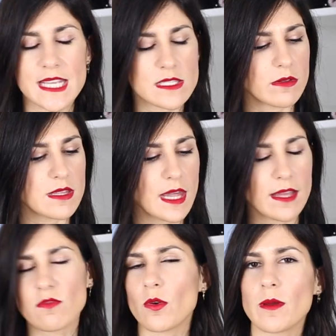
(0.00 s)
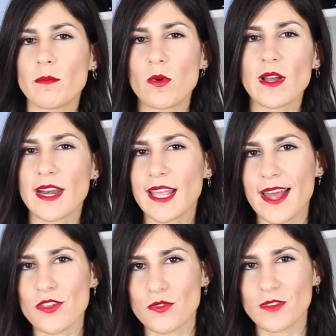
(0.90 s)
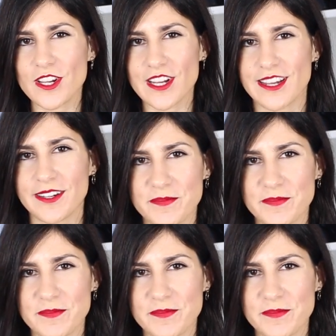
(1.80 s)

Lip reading: that sort of thing, for a more kind of casual look.